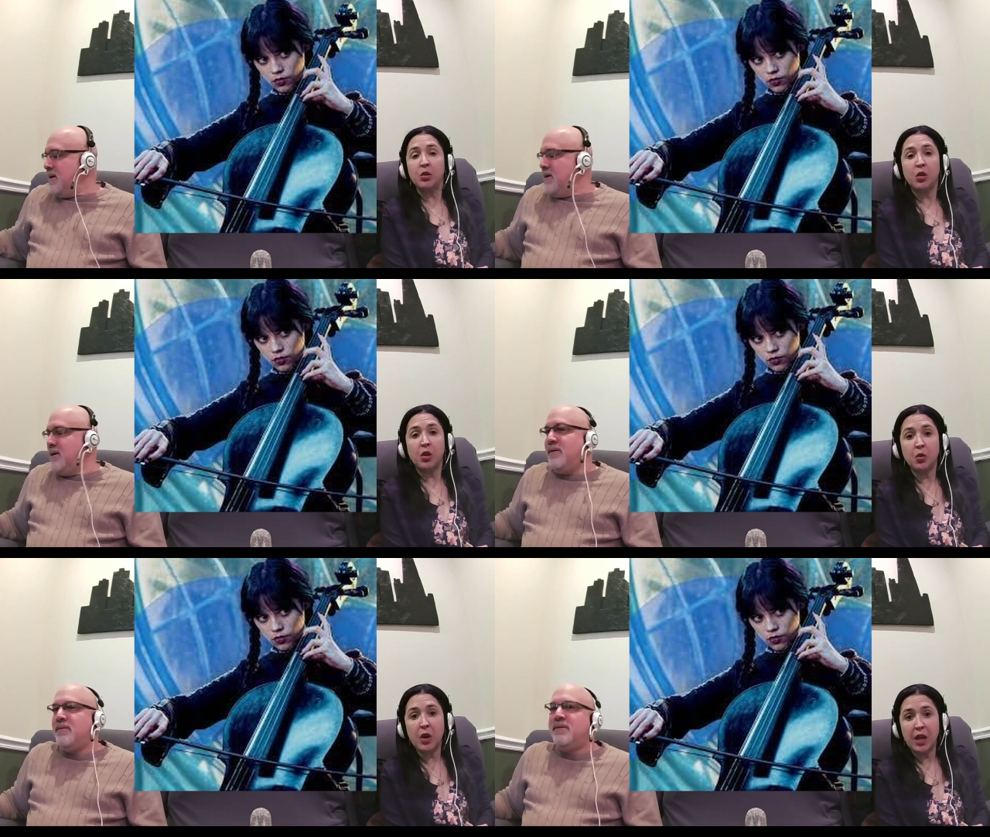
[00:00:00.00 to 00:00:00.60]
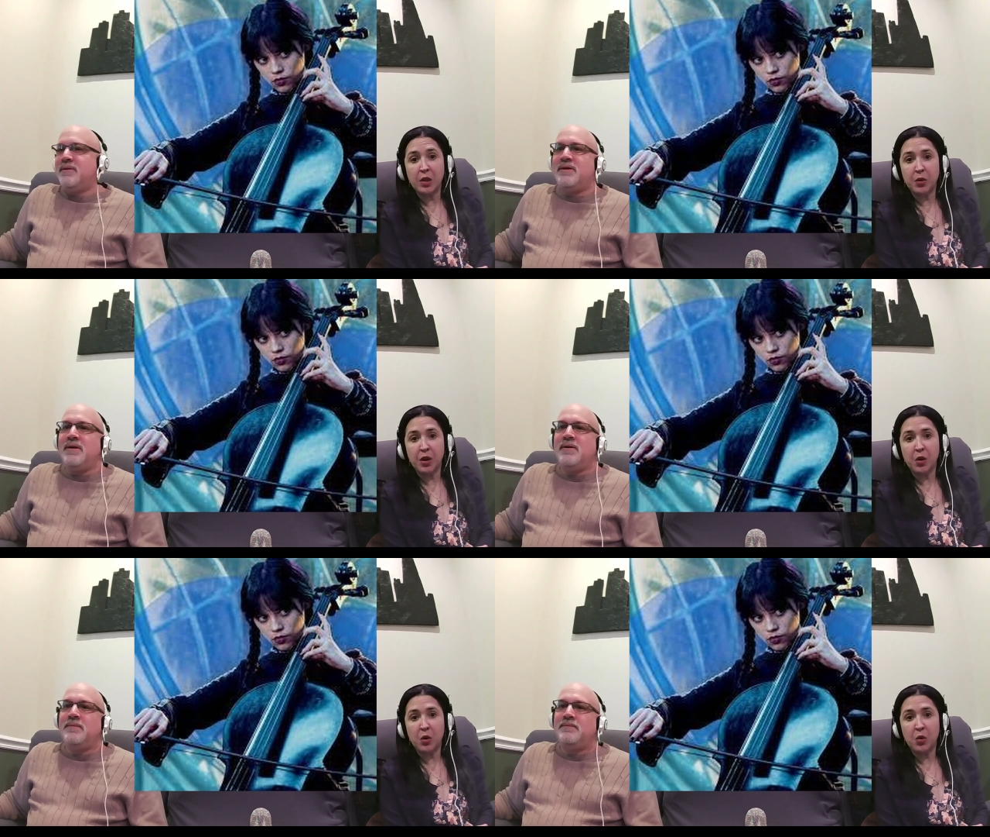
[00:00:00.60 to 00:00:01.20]
Speaker 1: do you guys we'll
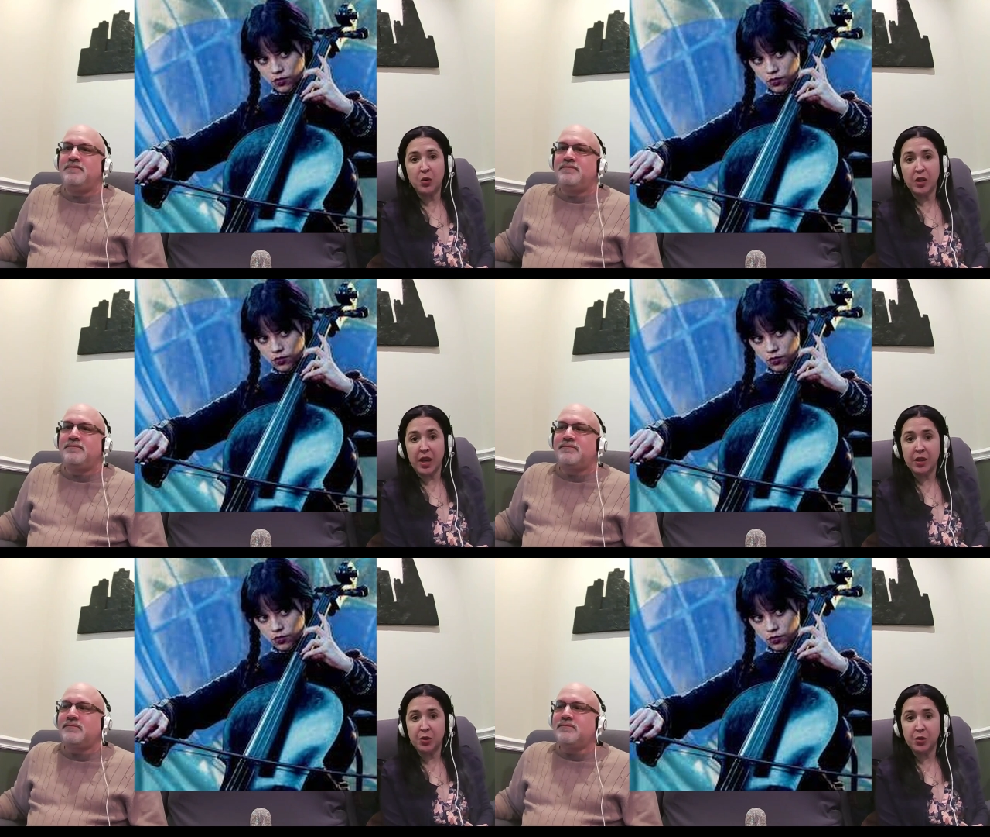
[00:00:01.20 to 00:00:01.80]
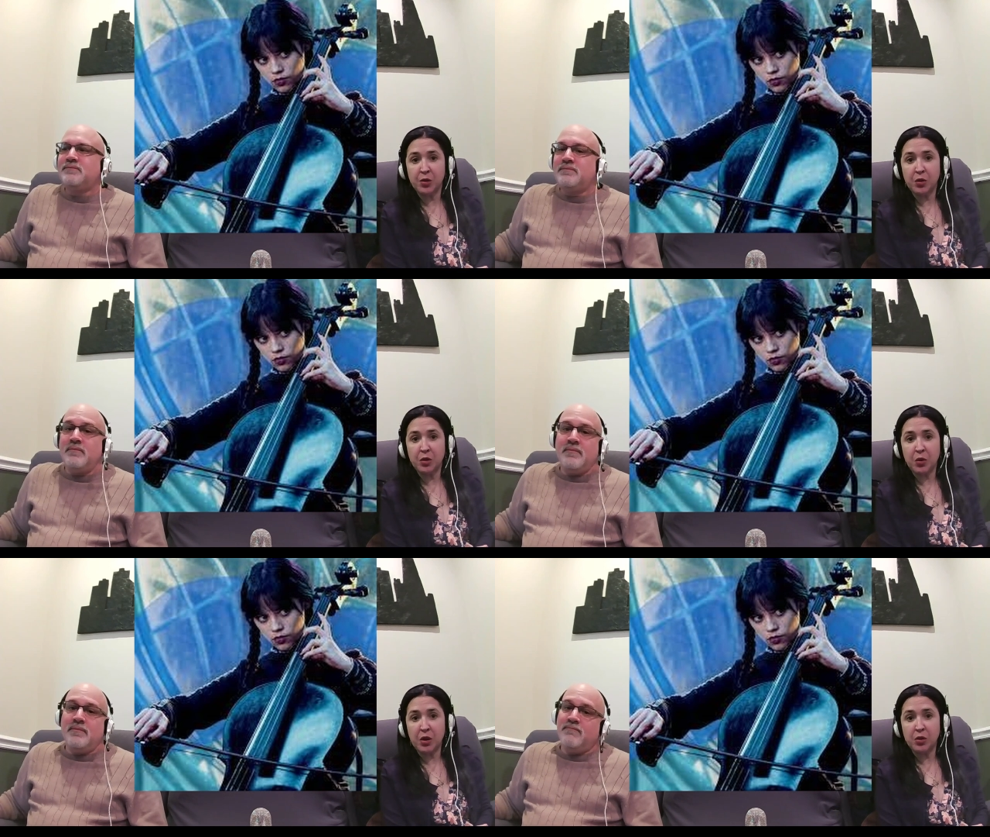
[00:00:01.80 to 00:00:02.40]
want to know the answers to
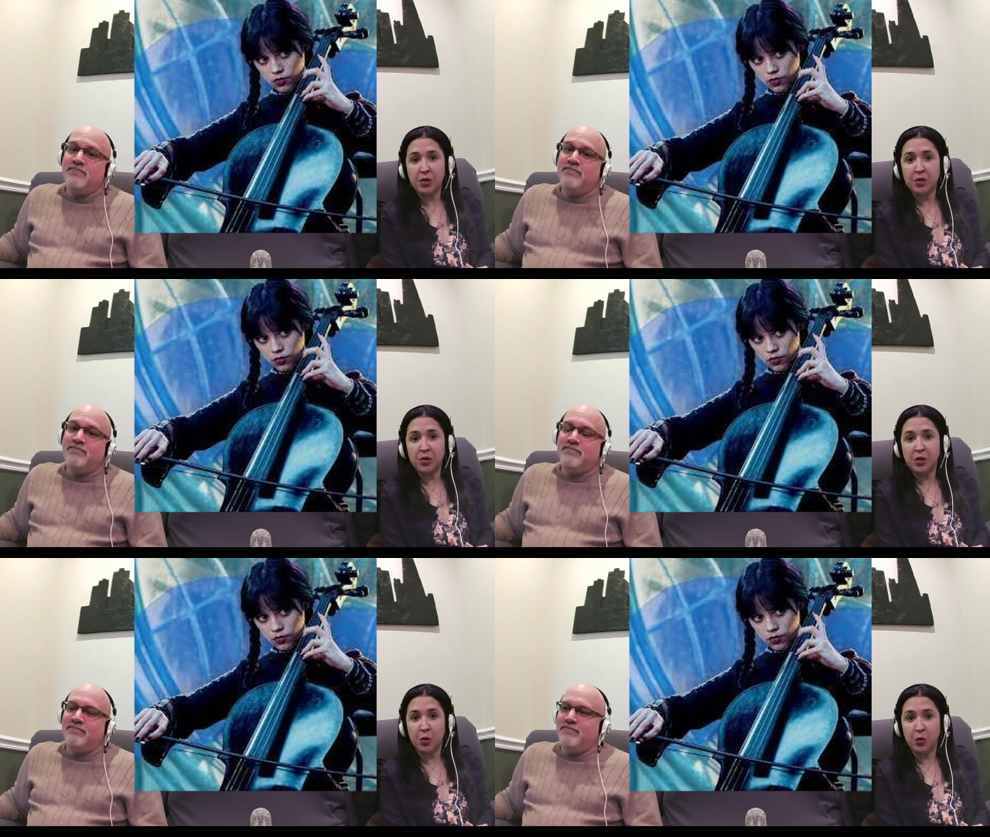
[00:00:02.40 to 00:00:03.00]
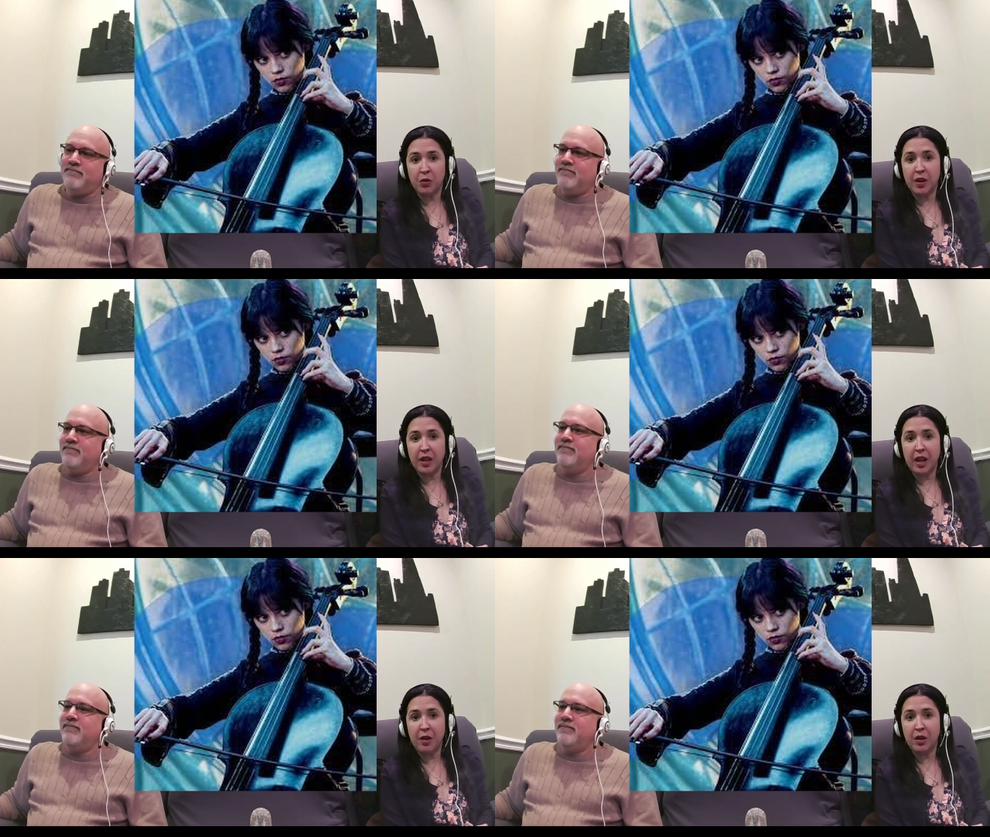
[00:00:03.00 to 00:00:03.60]
these questions? You will
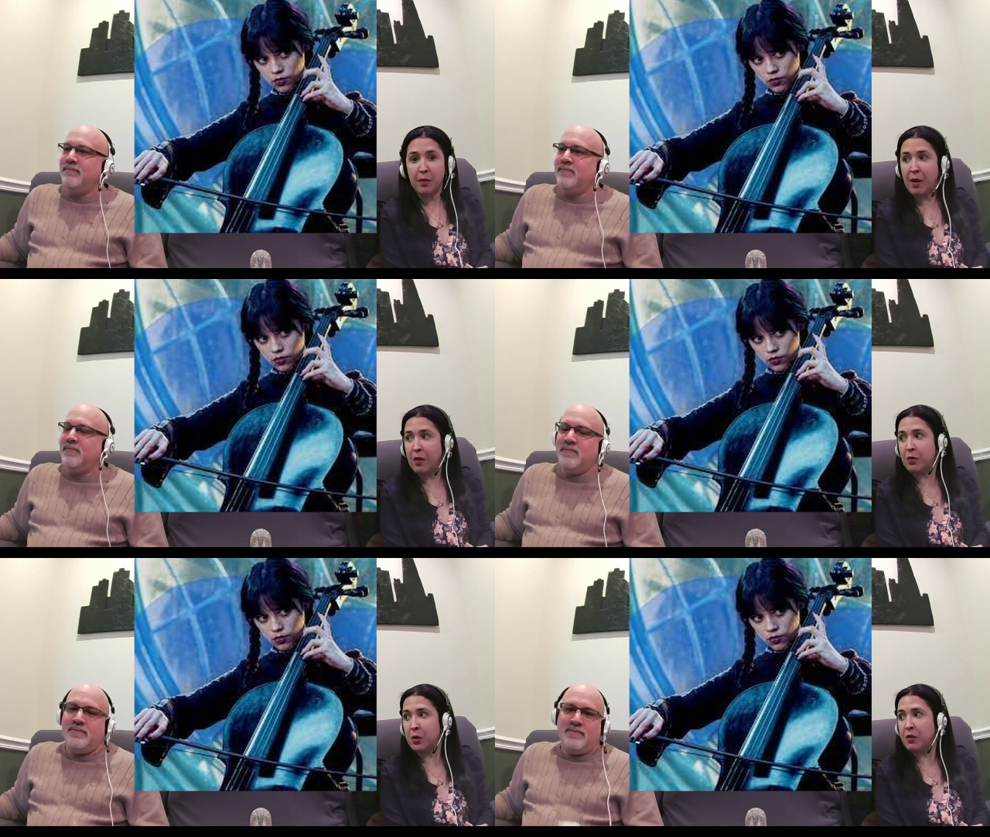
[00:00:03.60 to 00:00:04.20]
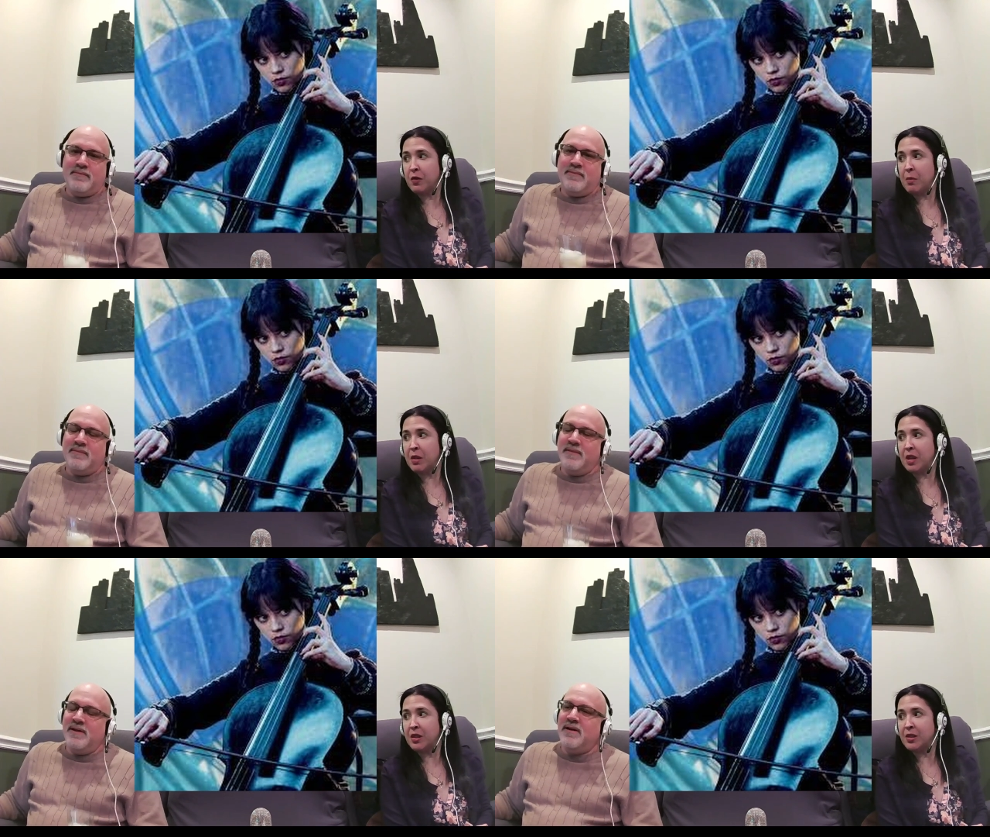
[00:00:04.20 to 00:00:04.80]
find out in about forty-five
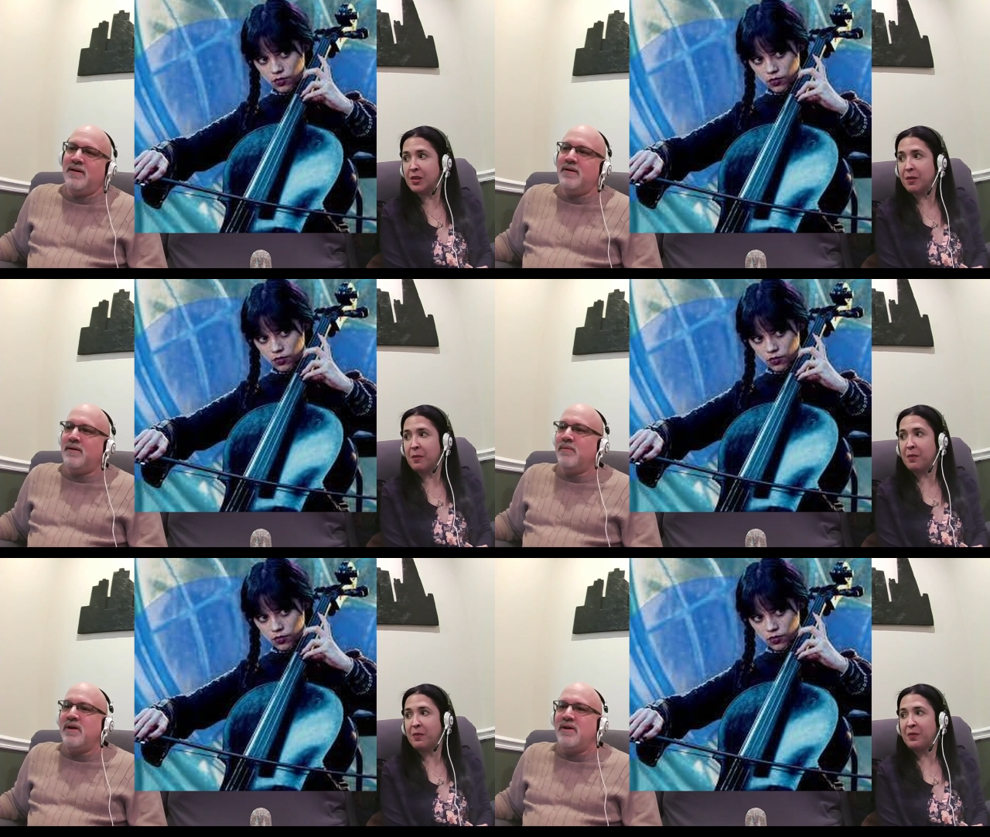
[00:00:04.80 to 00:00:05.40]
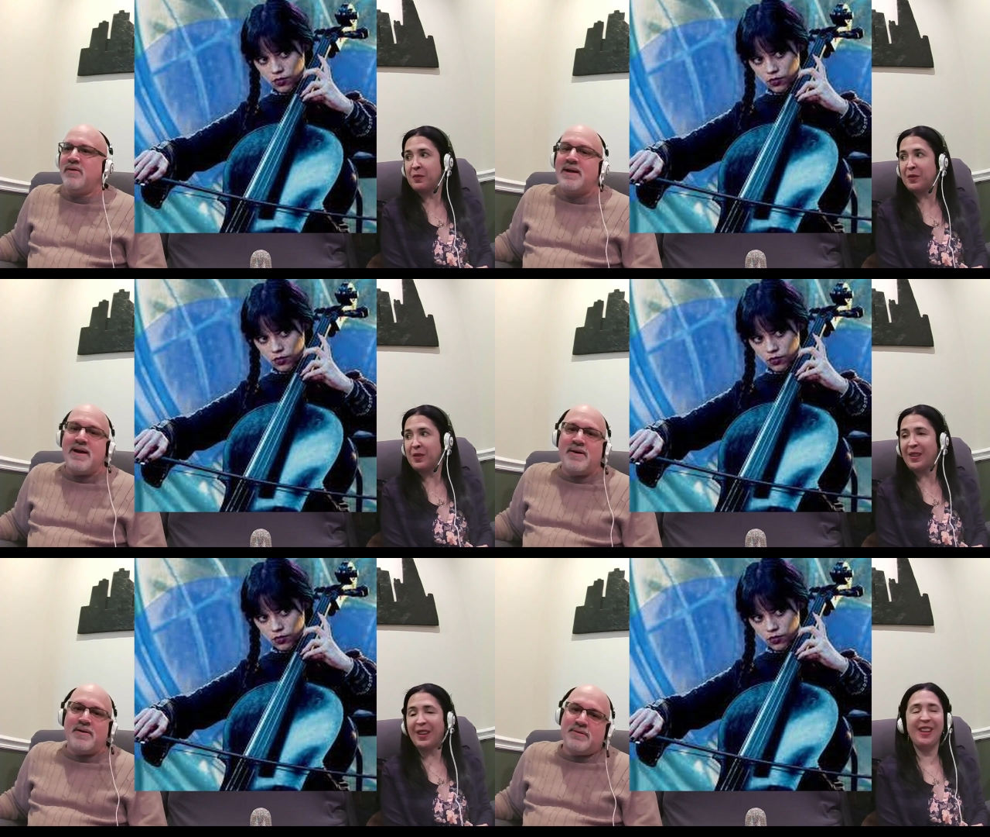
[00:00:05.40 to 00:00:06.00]
minutes.
Speaker 2: Ah, I want to know
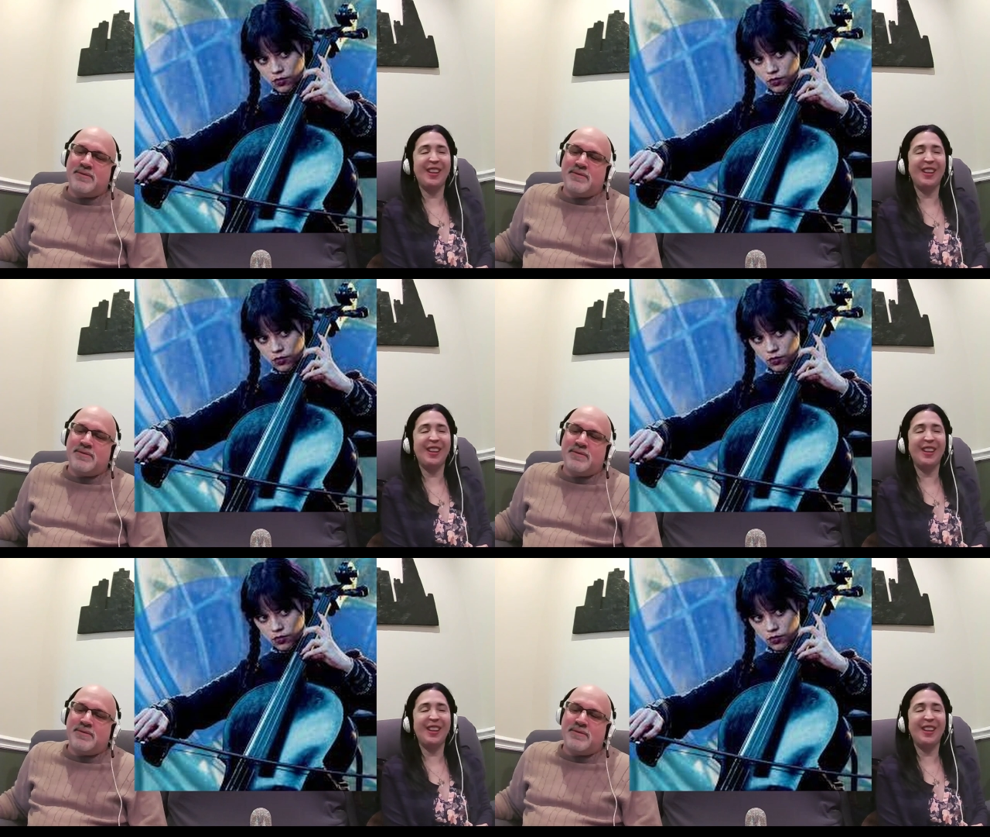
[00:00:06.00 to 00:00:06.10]
now.